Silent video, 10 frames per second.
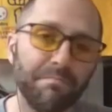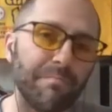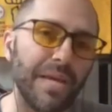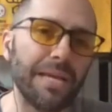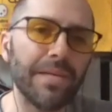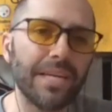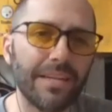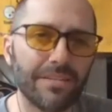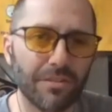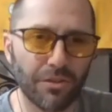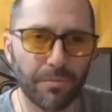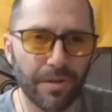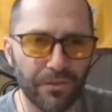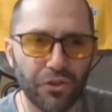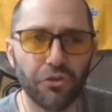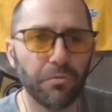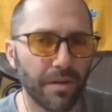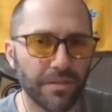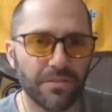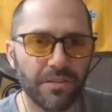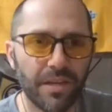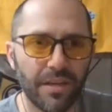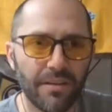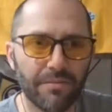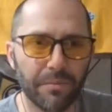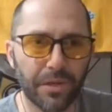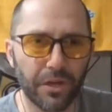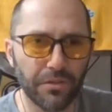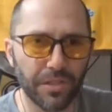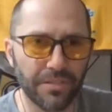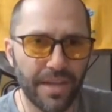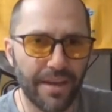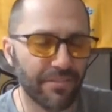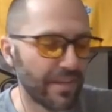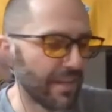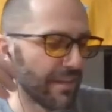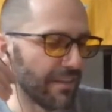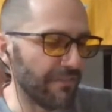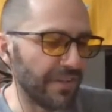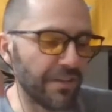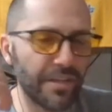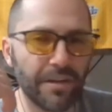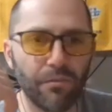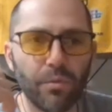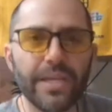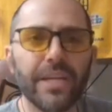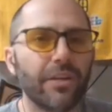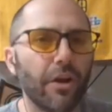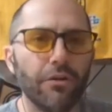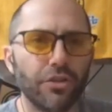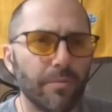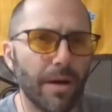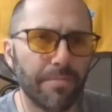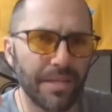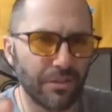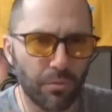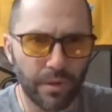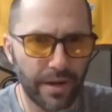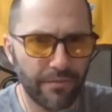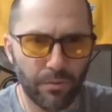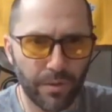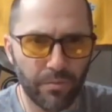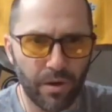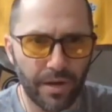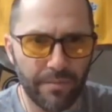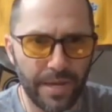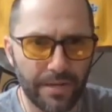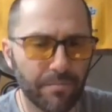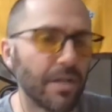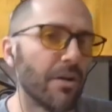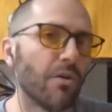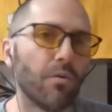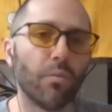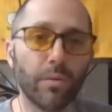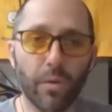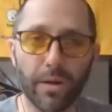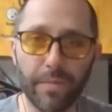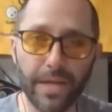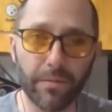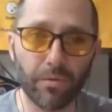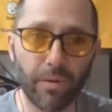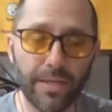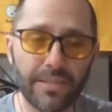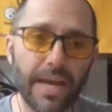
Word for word: Maybe it is a little bit of hubris from the coaching staff. The feeling of we can coach them up into whatever we want to make them. We want to make him a right